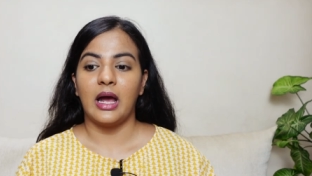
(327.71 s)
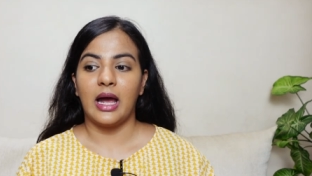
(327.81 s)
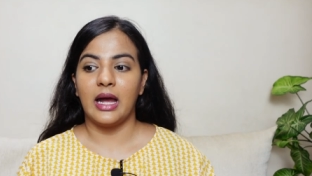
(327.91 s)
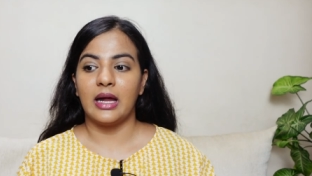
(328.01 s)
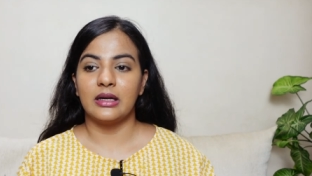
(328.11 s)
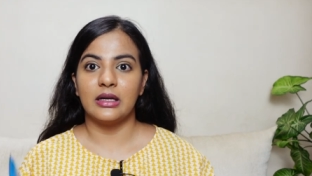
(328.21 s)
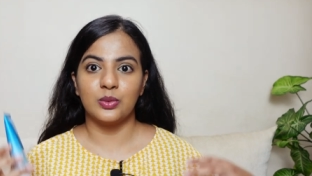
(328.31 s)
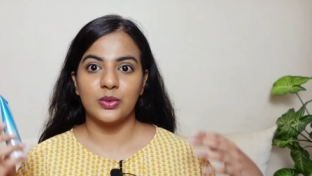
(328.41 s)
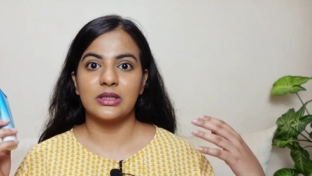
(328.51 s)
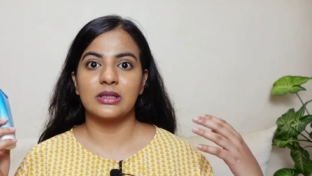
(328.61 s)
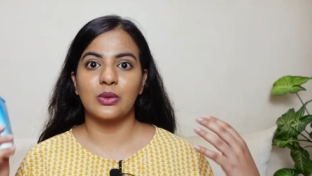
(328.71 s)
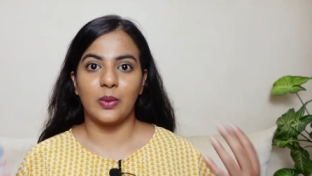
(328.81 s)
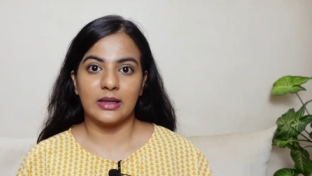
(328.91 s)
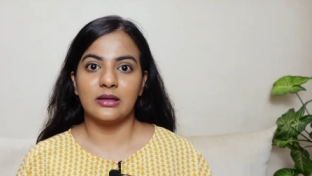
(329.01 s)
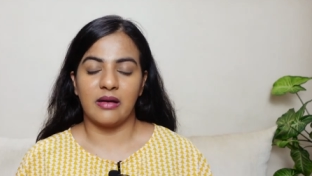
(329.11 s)
and it was
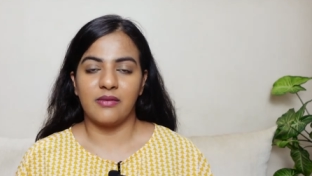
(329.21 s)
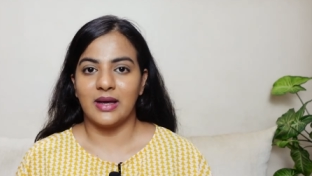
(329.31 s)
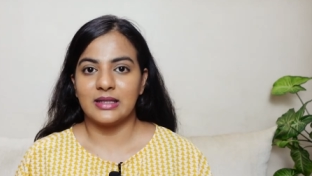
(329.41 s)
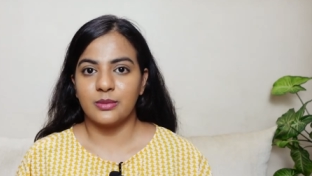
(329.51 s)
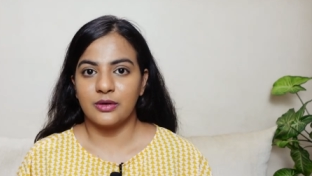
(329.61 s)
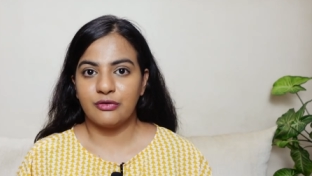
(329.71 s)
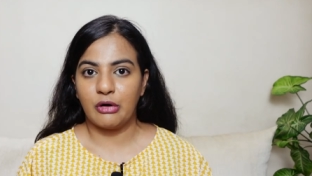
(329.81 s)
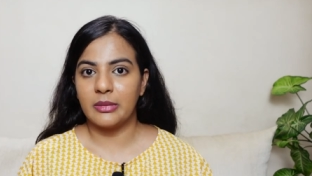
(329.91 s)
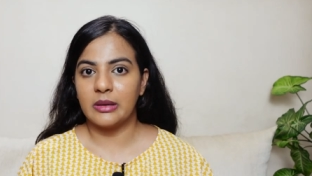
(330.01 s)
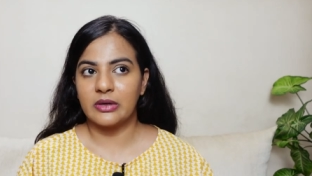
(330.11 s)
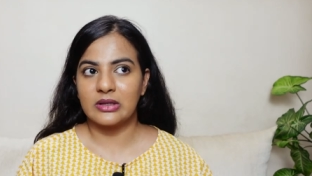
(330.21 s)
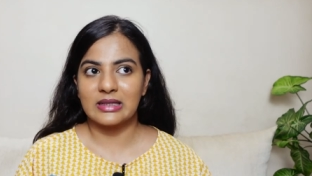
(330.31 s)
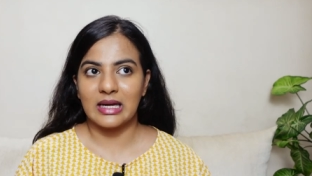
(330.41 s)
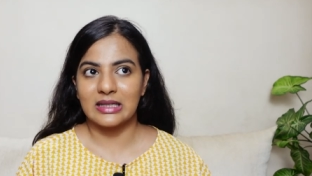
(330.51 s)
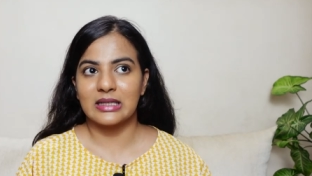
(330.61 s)
quite an investment for me
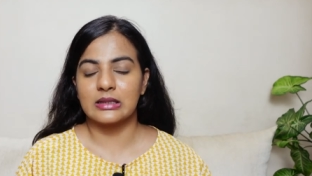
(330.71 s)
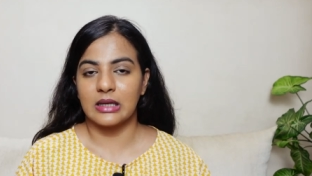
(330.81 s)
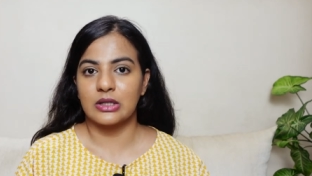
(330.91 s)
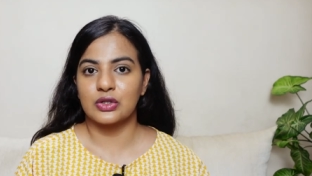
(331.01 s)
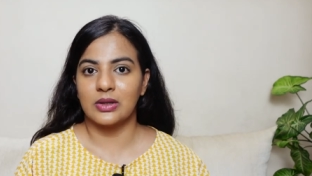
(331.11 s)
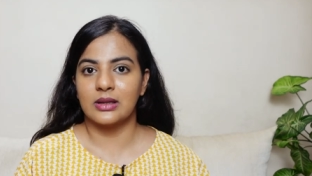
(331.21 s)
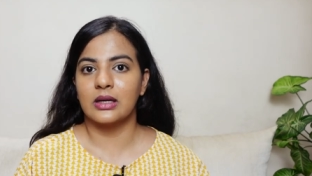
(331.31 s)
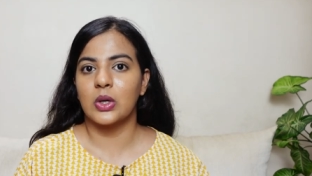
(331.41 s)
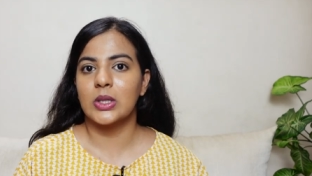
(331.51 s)
because getting a sunscreen that